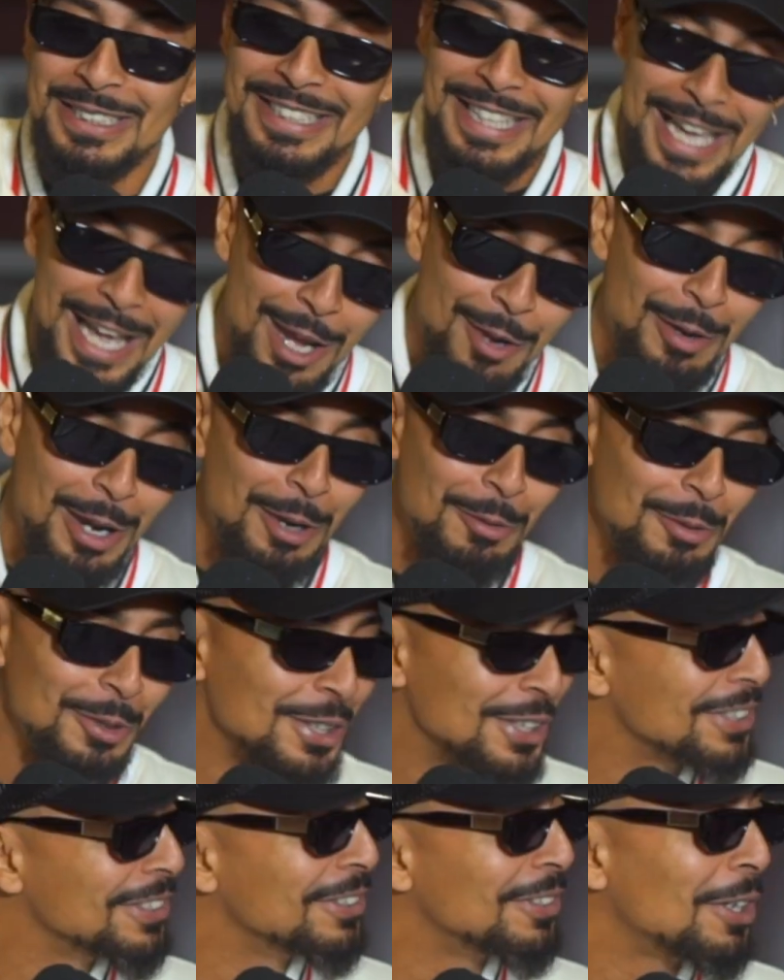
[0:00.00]
now, I
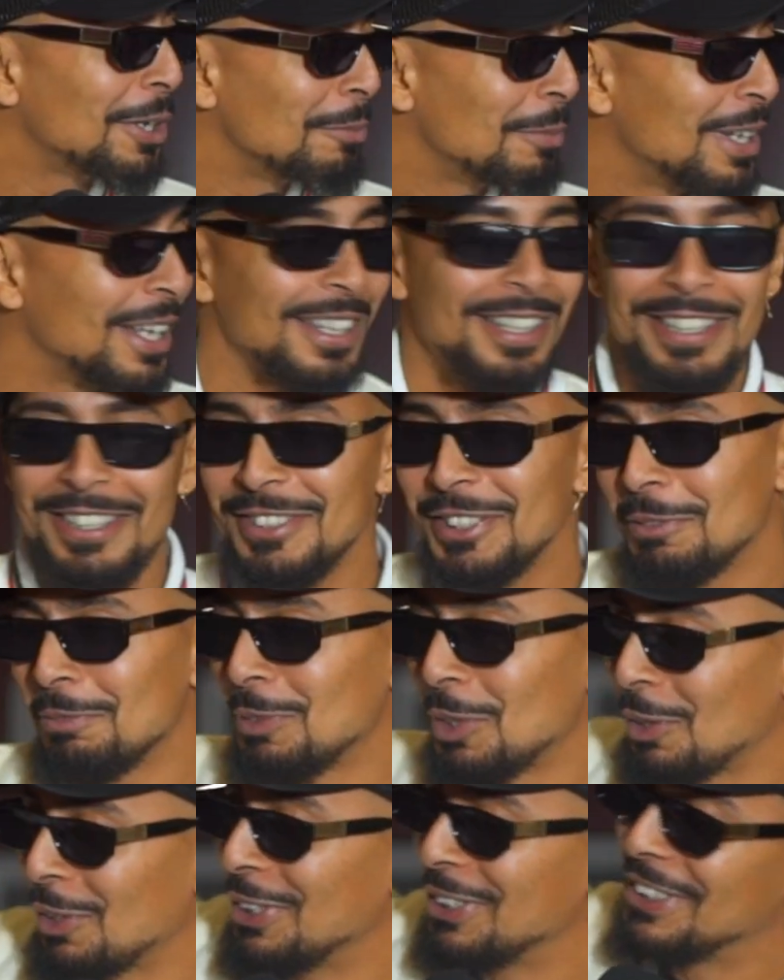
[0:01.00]
would. You know what I mean? I get on some
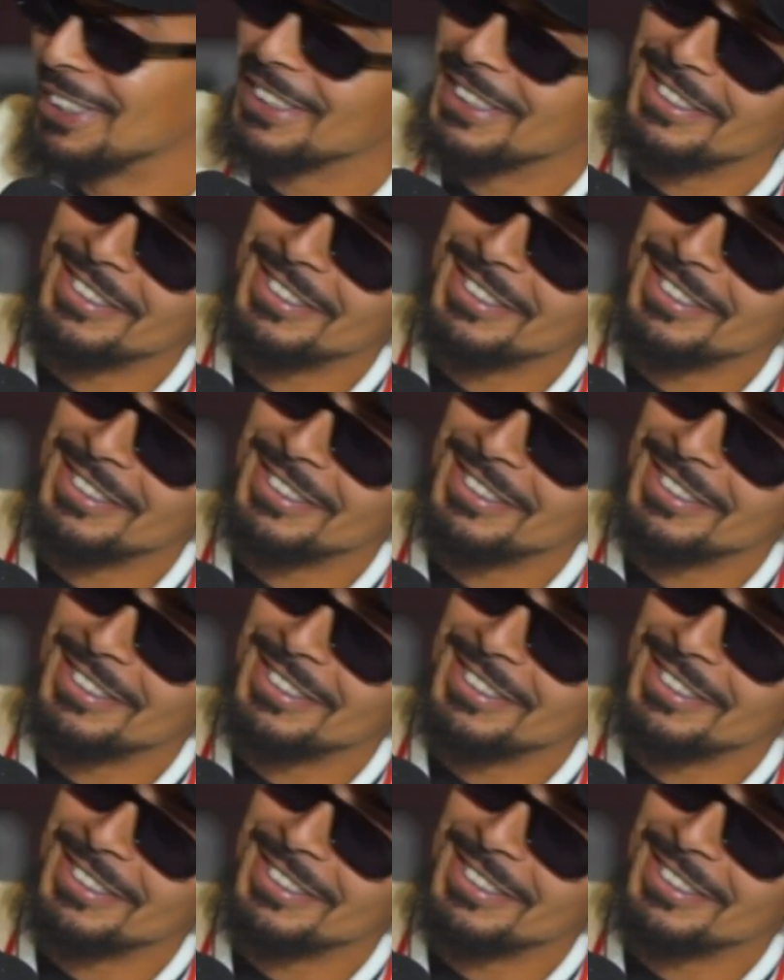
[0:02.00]
Tory shit